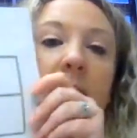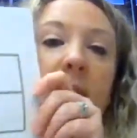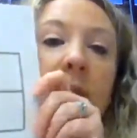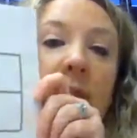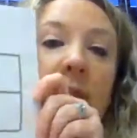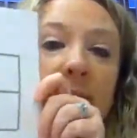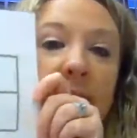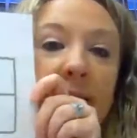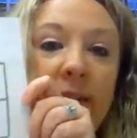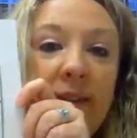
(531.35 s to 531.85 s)

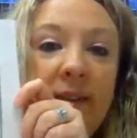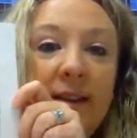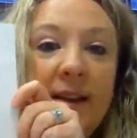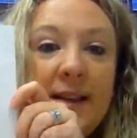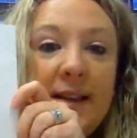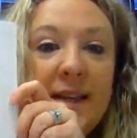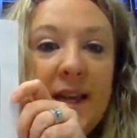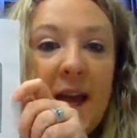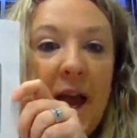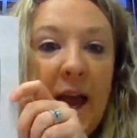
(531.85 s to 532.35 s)
This is
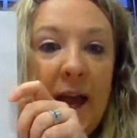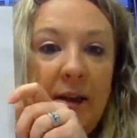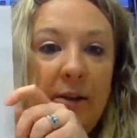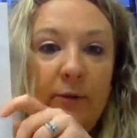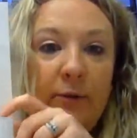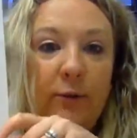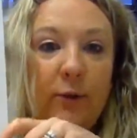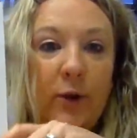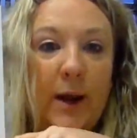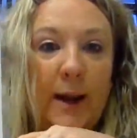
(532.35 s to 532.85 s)
a
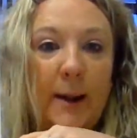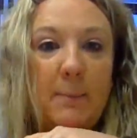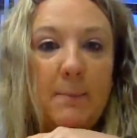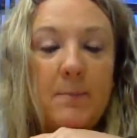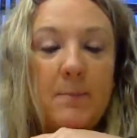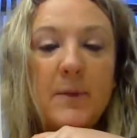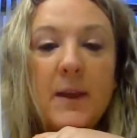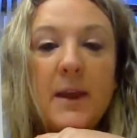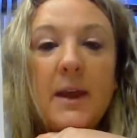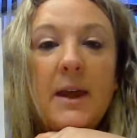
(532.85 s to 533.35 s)
10 frame.
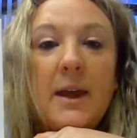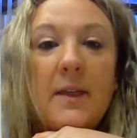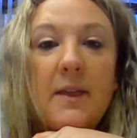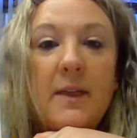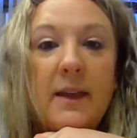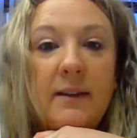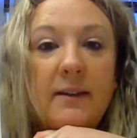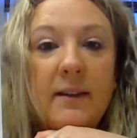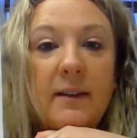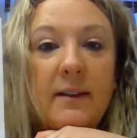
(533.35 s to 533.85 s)

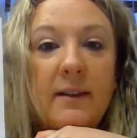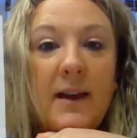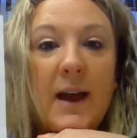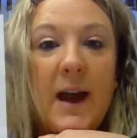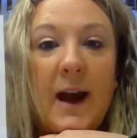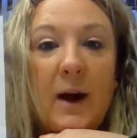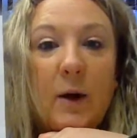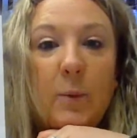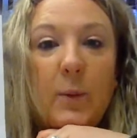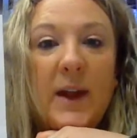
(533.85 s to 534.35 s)
This is
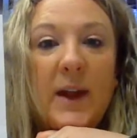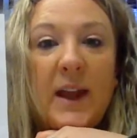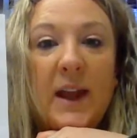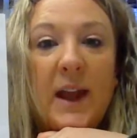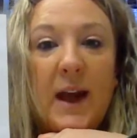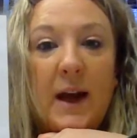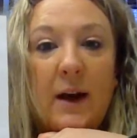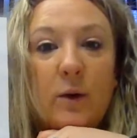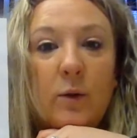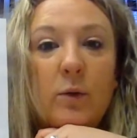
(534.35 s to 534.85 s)
how we
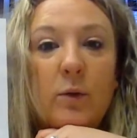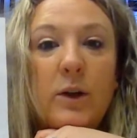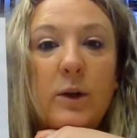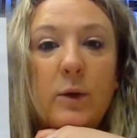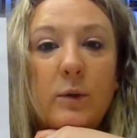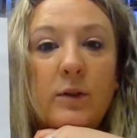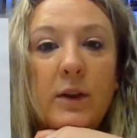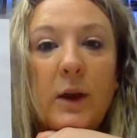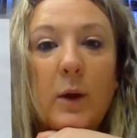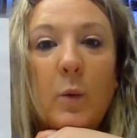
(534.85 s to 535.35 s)
count
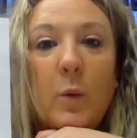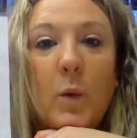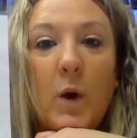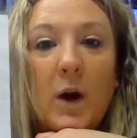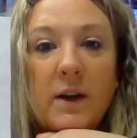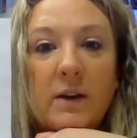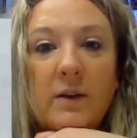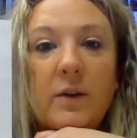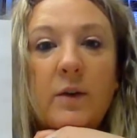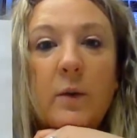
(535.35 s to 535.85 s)
using
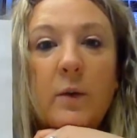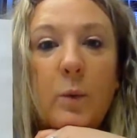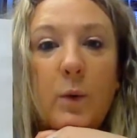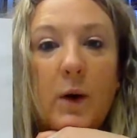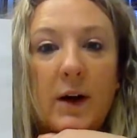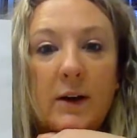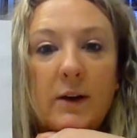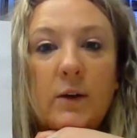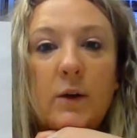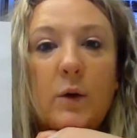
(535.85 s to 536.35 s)

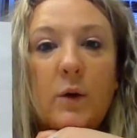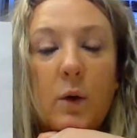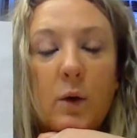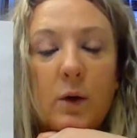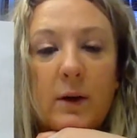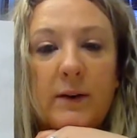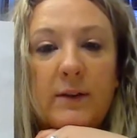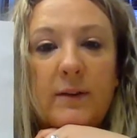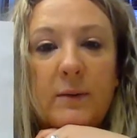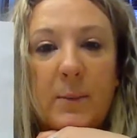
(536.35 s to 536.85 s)
one-to-one
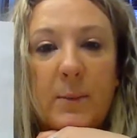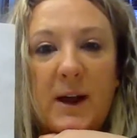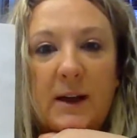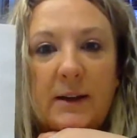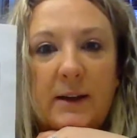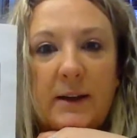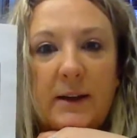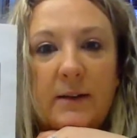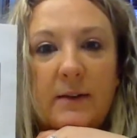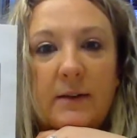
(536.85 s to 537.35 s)

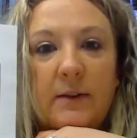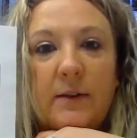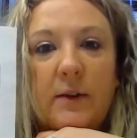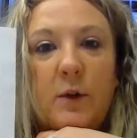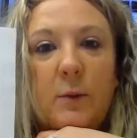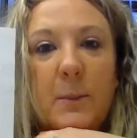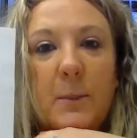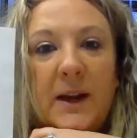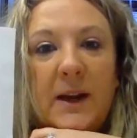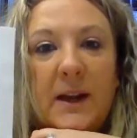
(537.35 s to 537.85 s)
correspondence.
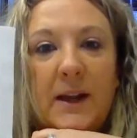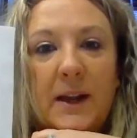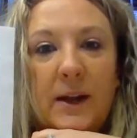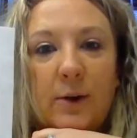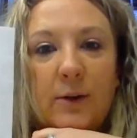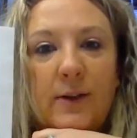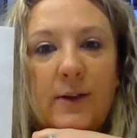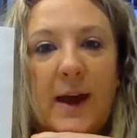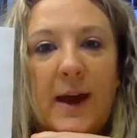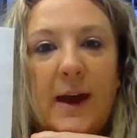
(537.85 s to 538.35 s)
You might
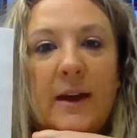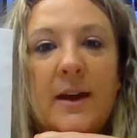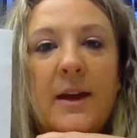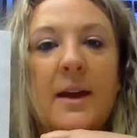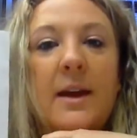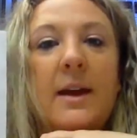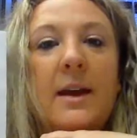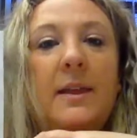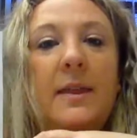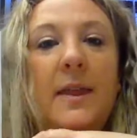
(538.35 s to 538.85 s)
hear that.
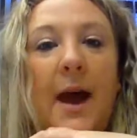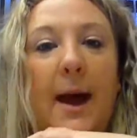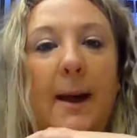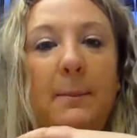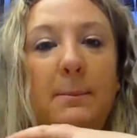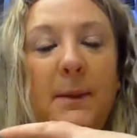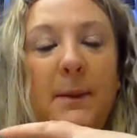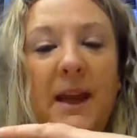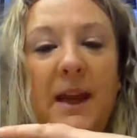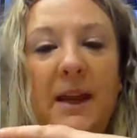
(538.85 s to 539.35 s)

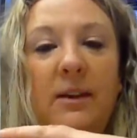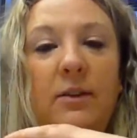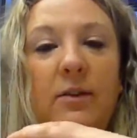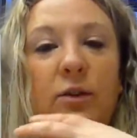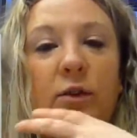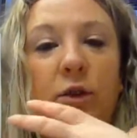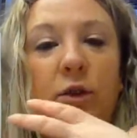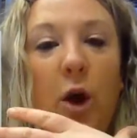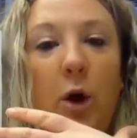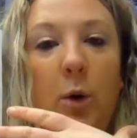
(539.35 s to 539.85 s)
That means
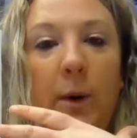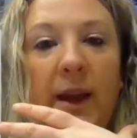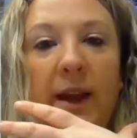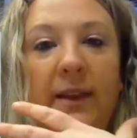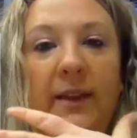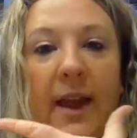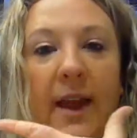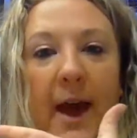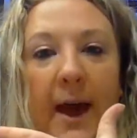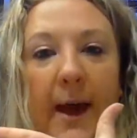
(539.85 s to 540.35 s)

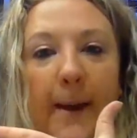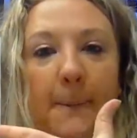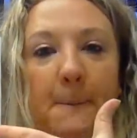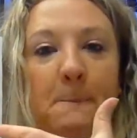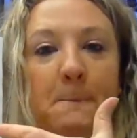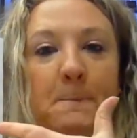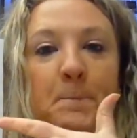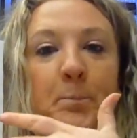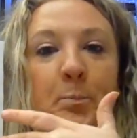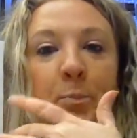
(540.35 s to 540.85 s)
knowing that
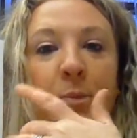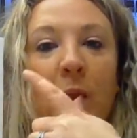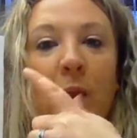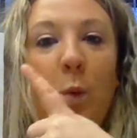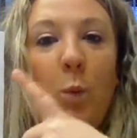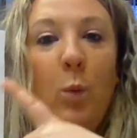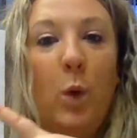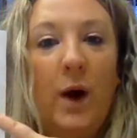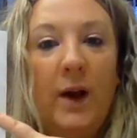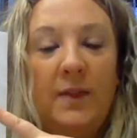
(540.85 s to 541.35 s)

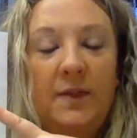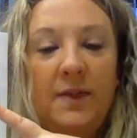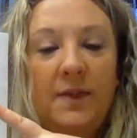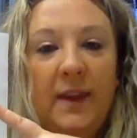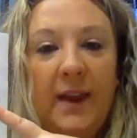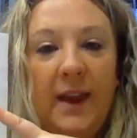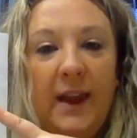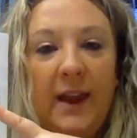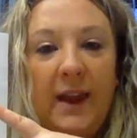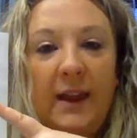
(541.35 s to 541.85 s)
one
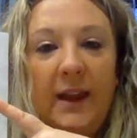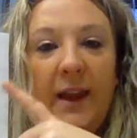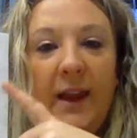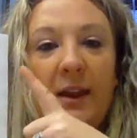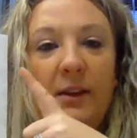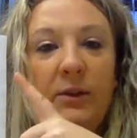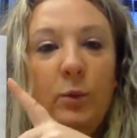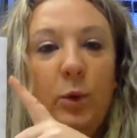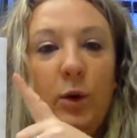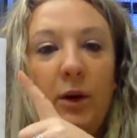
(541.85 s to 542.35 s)
thing
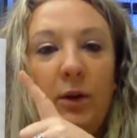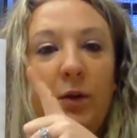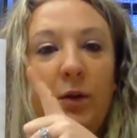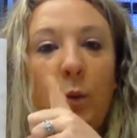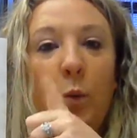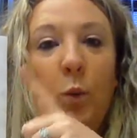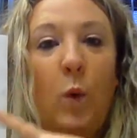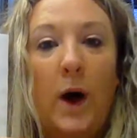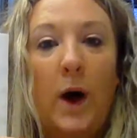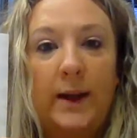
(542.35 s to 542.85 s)
is worth
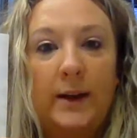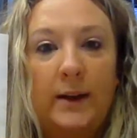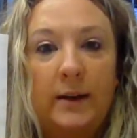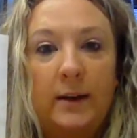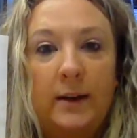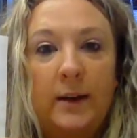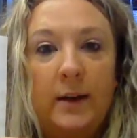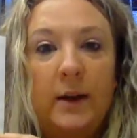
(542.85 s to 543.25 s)
1.